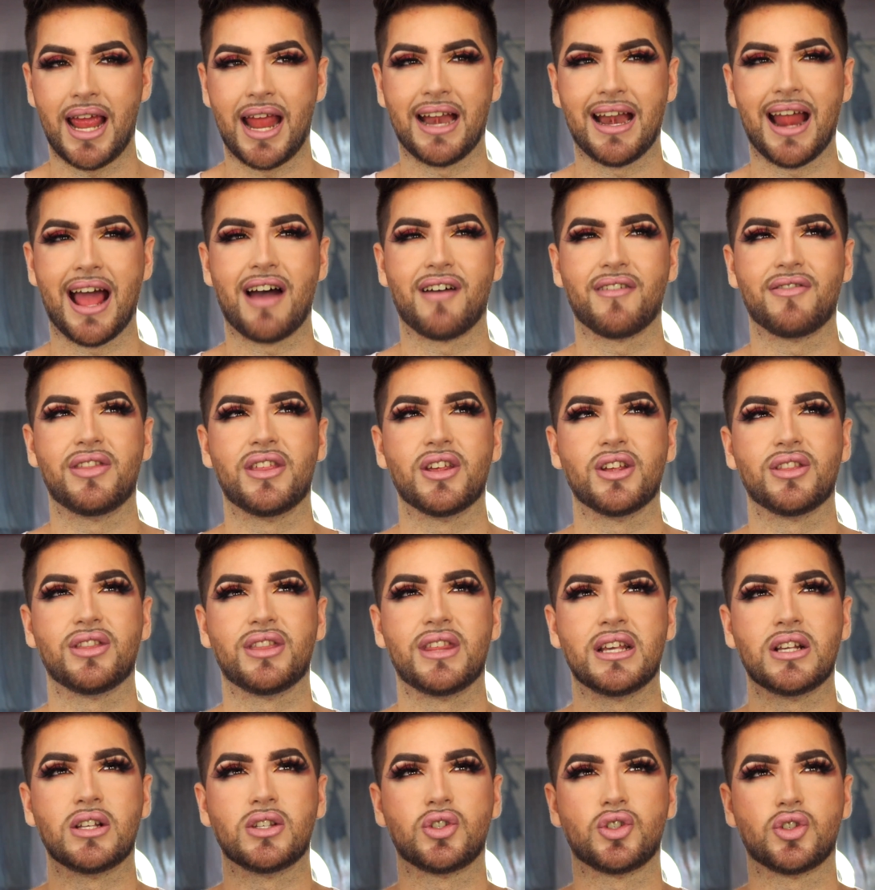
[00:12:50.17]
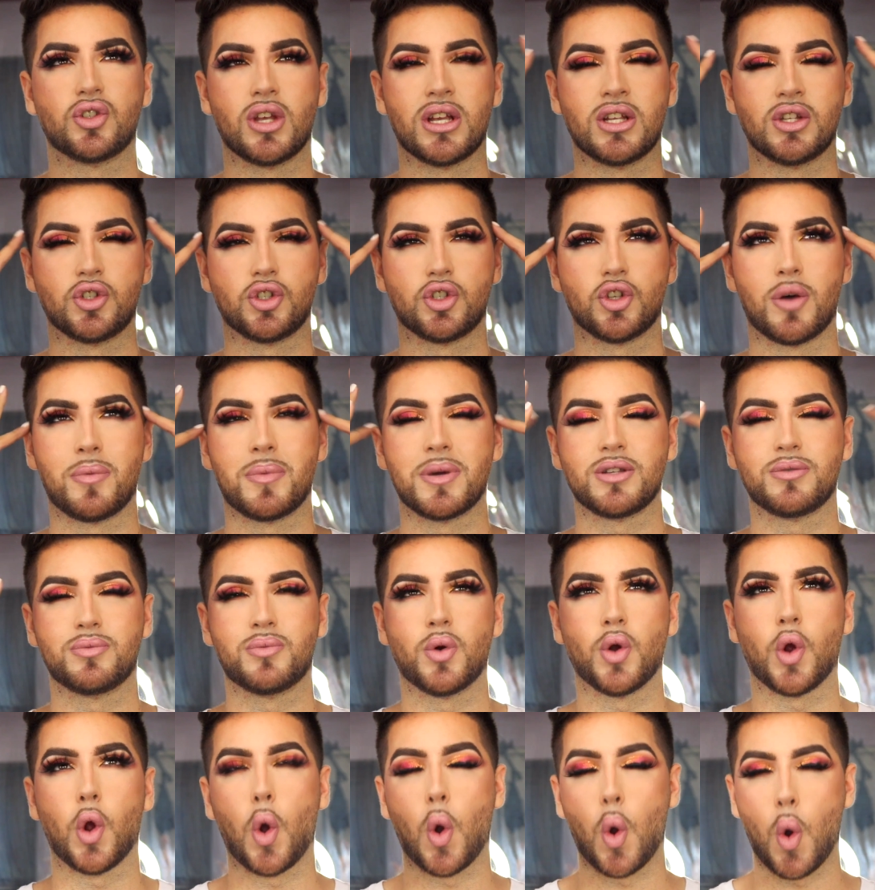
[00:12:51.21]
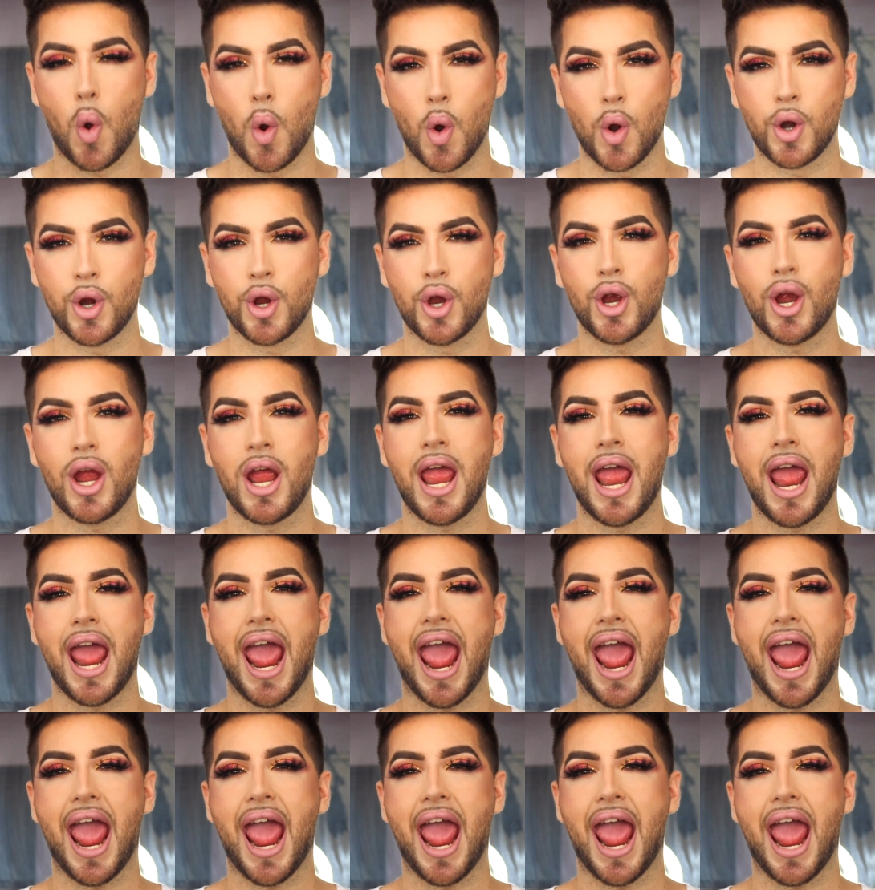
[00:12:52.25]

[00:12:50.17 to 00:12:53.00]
and have their things in so much more order